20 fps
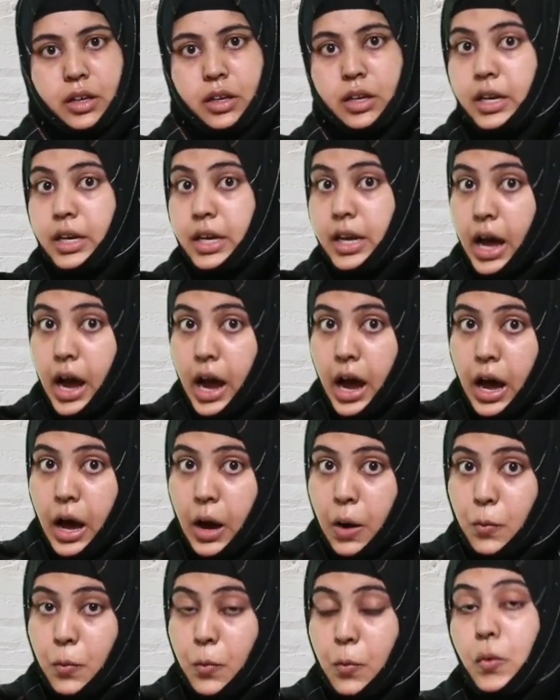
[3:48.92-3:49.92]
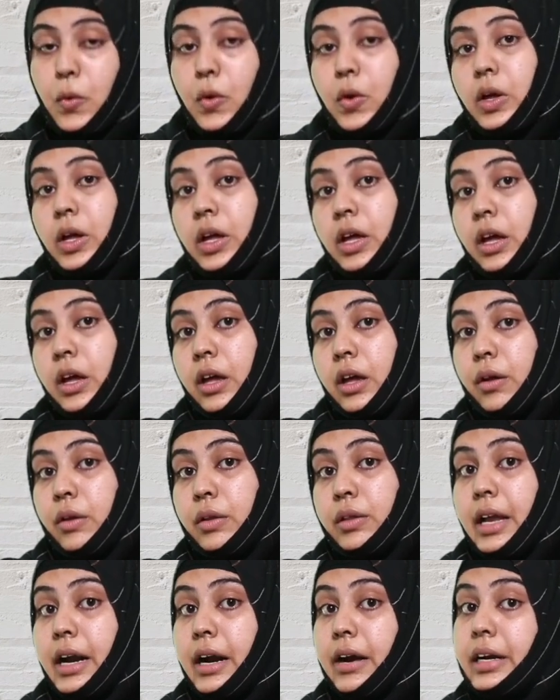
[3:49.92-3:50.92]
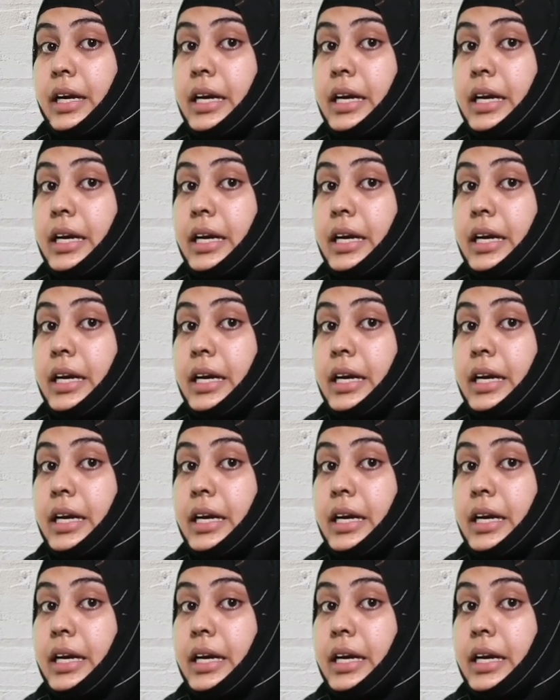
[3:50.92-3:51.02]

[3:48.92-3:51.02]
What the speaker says: Now, there